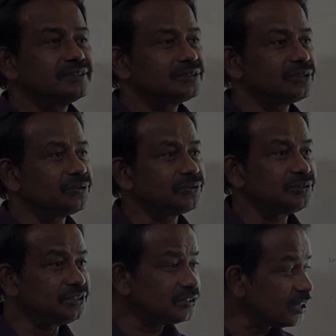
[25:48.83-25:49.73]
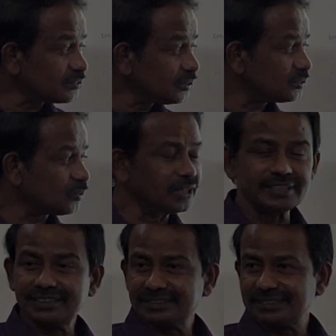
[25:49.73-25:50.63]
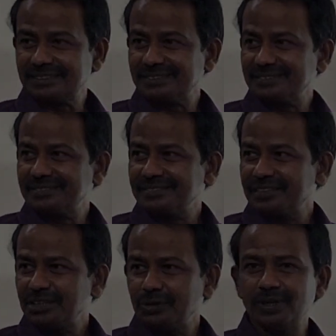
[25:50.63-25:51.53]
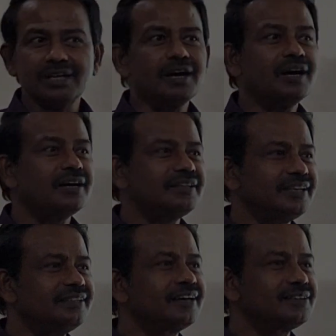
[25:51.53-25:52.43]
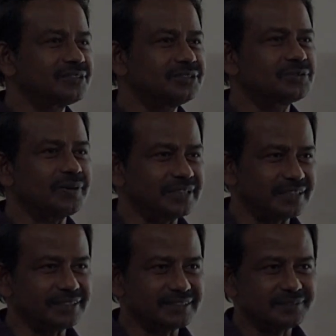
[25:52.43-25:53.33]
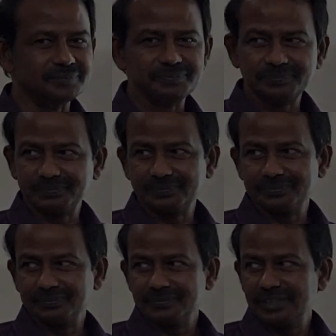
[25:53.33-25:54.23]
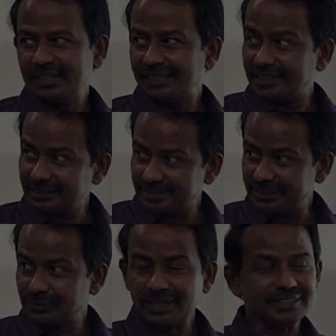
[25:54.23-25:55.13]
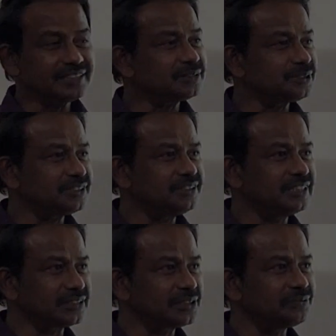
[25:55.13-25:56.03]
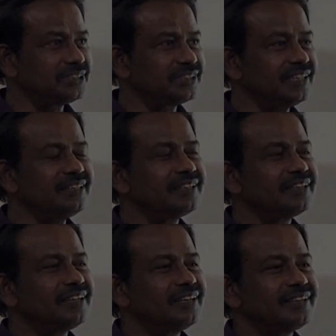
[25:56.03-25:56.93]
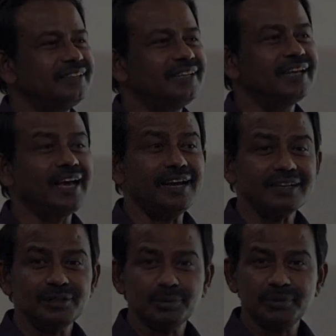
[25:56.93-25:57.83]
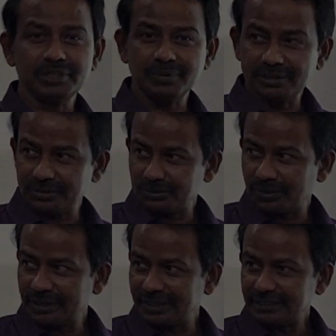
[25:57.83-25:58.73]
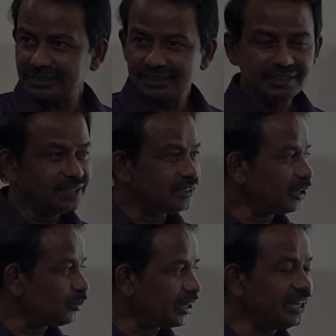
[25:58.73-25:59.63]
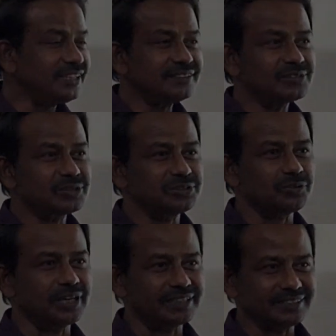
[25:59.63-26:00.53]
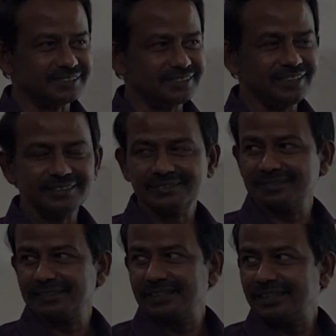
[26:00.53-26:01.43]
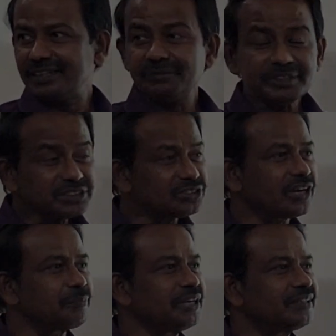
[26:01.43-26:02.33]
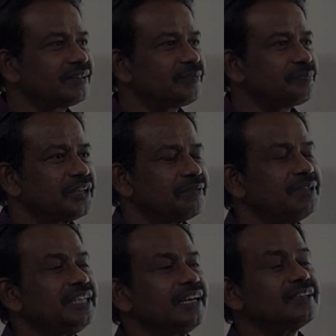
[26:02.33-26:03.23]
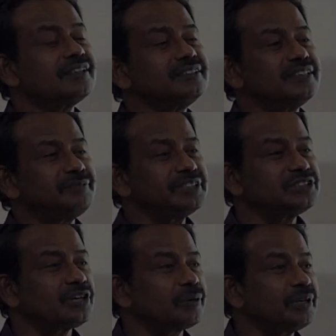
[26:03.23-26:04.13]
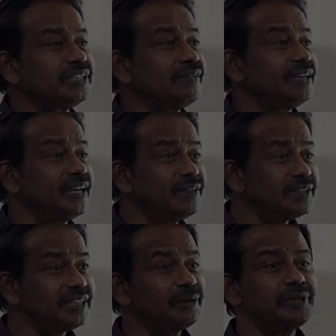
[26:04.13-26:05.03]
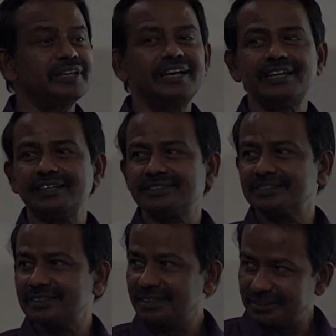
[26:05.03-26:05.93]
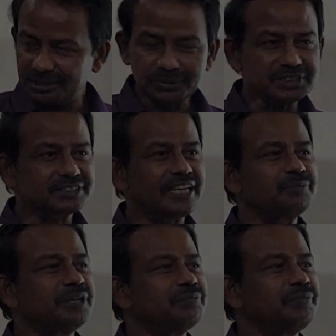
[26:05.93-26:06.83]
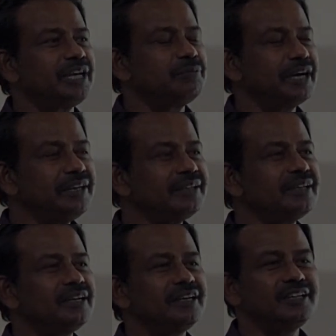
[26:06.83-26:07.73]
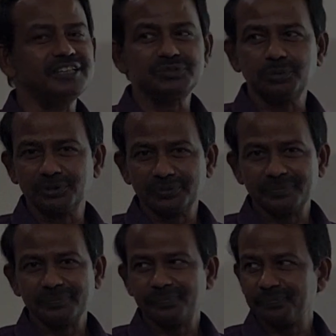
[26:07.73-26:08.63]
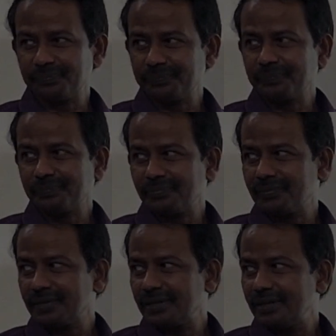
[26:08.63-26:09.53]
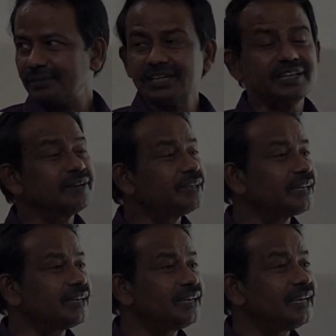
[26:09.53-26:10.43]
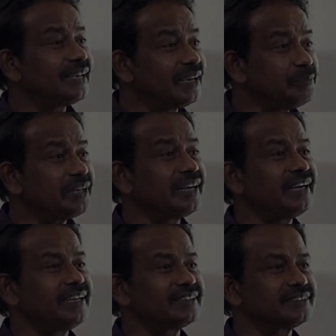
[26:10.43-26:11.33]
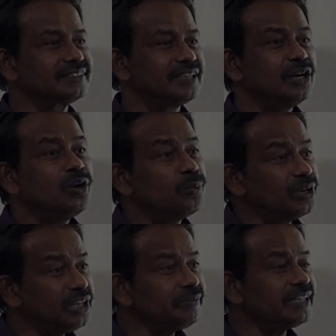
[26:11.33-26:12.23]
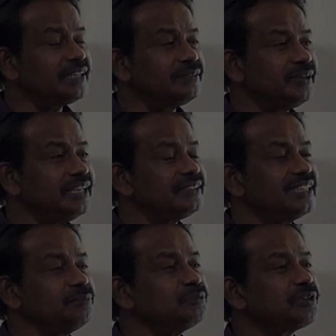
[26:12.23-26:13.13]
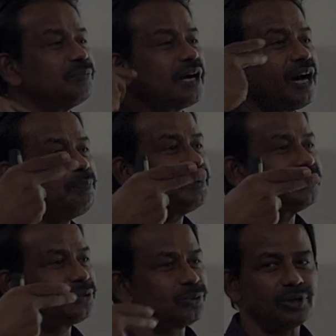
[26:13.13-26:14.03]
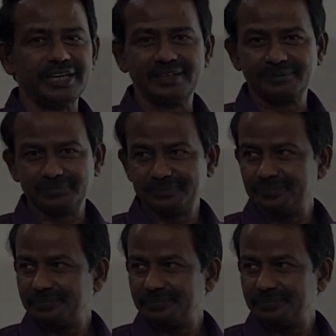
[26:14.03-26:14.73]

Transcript: So this also is quantized. Your Rn also is quantized. Energy is quantized, which just now we said. Then angular momentum also is quantized. Now radius also is quantized. See, in a fixed orbit. When the electrons in a fixed orbit, they will never emit radiations. This was a statement made by Niels Bohr. It will never emit radiations. Only when it jumps from upper to lower.